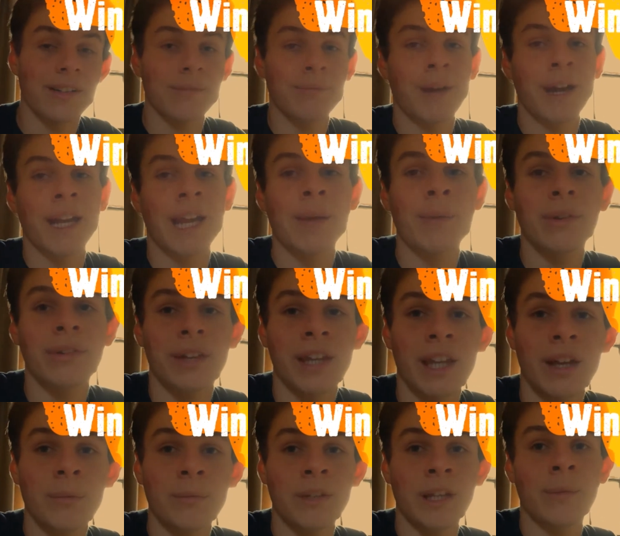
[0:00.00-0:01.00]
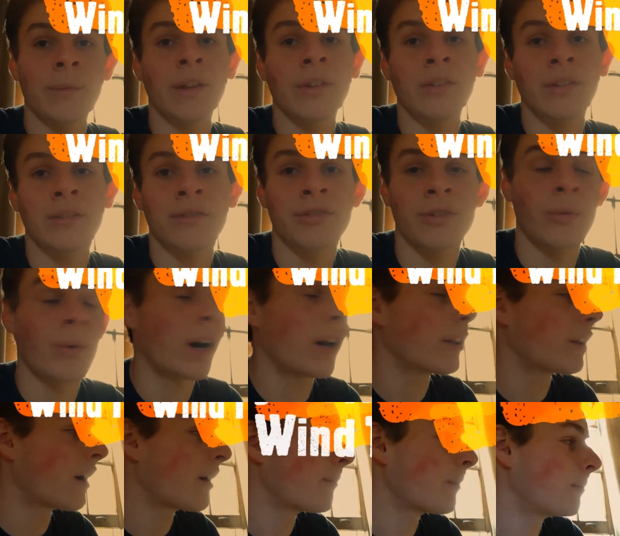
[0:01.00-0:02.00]
my name is Caleb Demas, and for a while
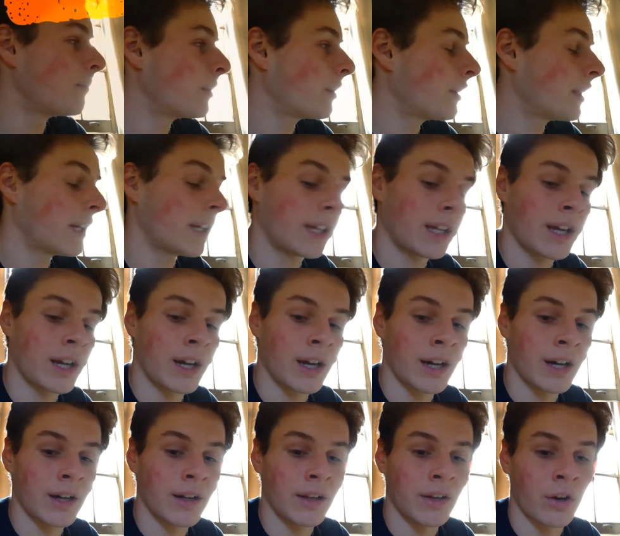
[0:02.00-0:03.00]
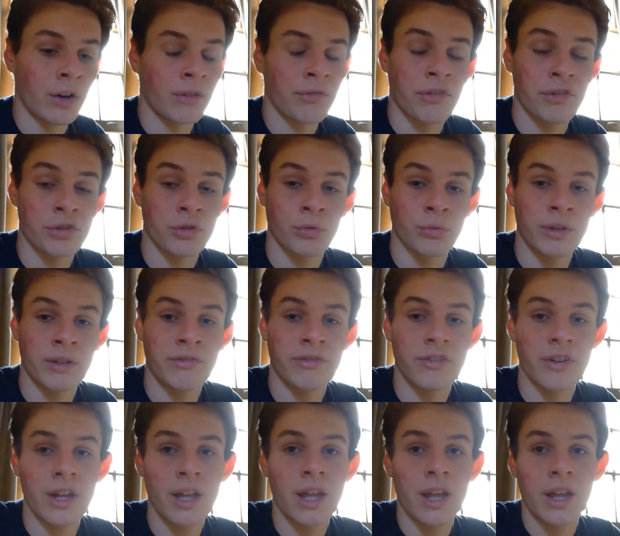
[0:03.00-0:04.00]
now I've been building an artificial reef,
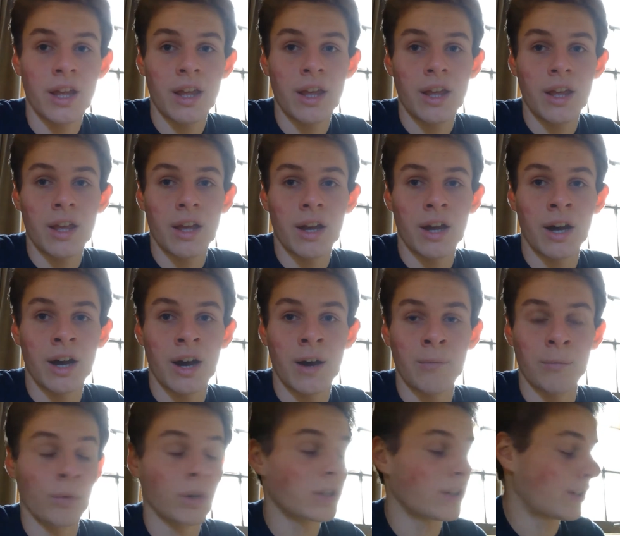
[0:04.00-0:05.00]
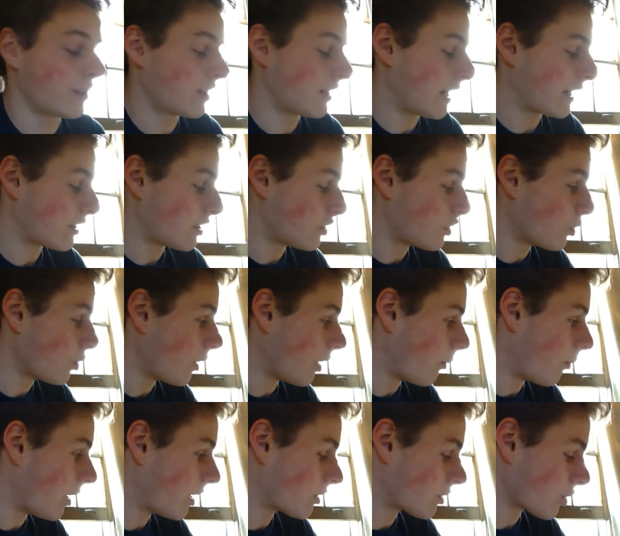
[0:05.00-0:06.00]
which is connected to a
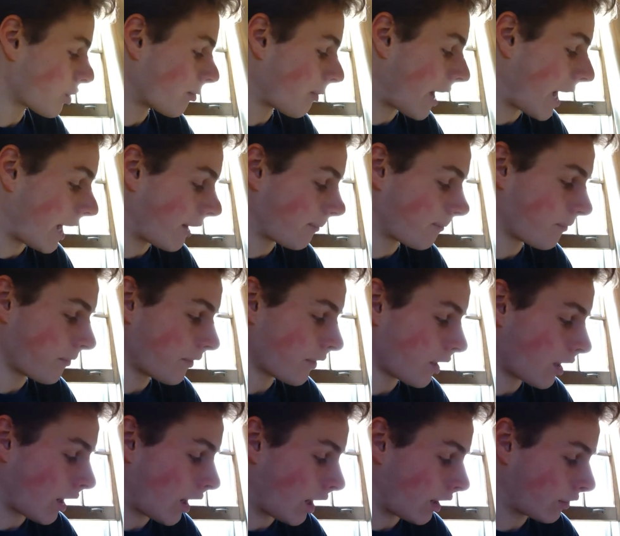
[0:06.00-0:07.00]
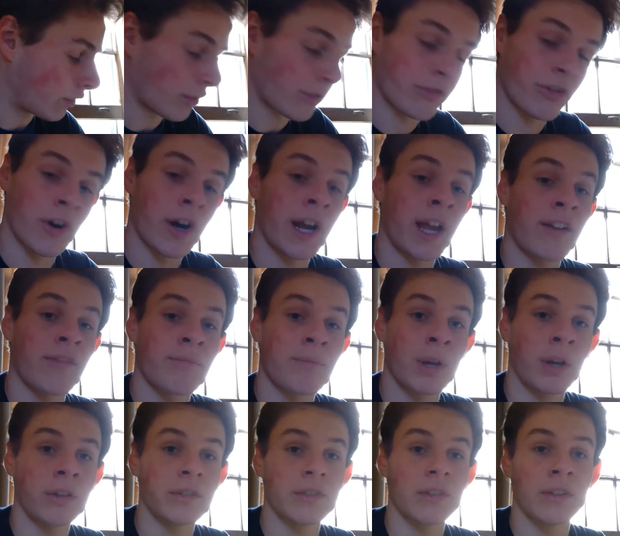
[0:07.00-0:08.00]
wind turbine. So far, I have
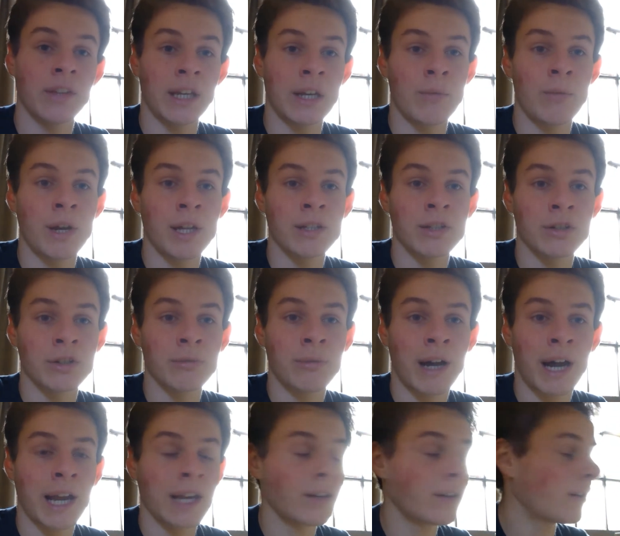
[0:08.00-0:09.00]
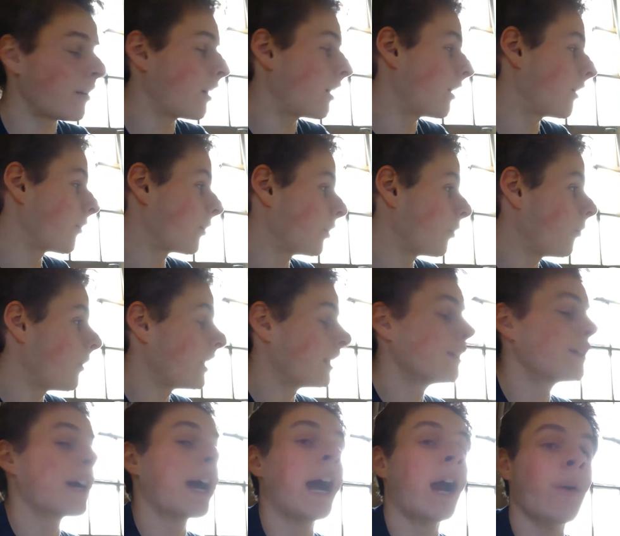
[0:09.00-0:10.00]
built the wind turbine or the
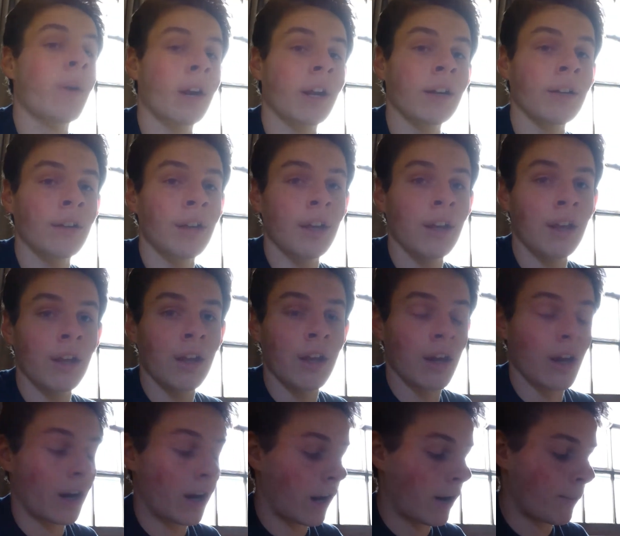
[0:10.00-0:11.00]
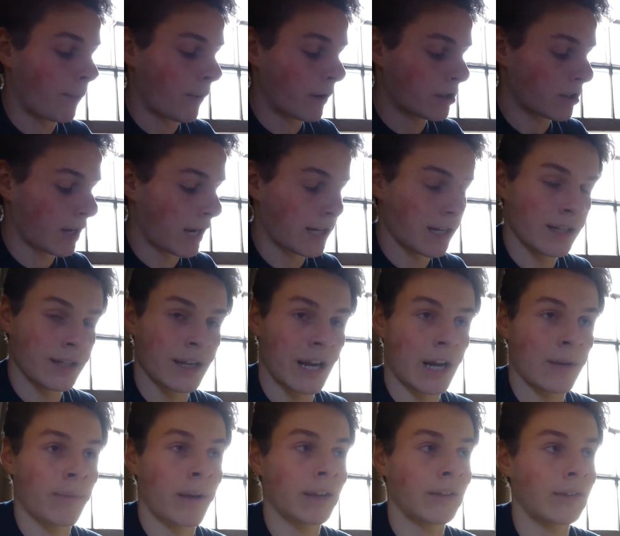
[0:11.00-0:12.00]
wind tower, which I
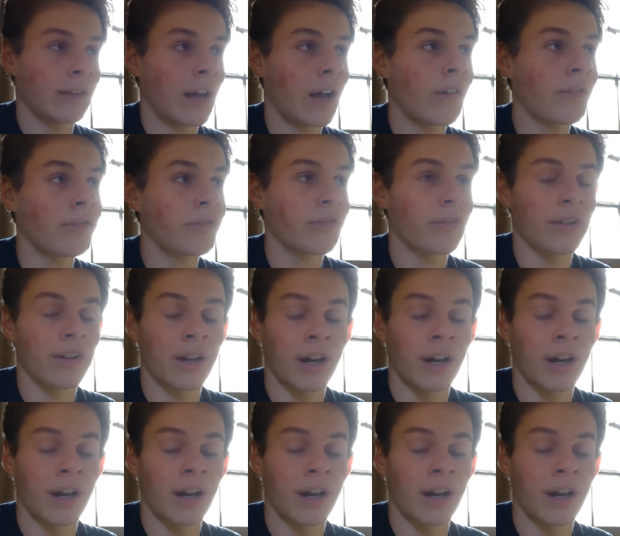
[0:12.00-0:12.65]
designed myself.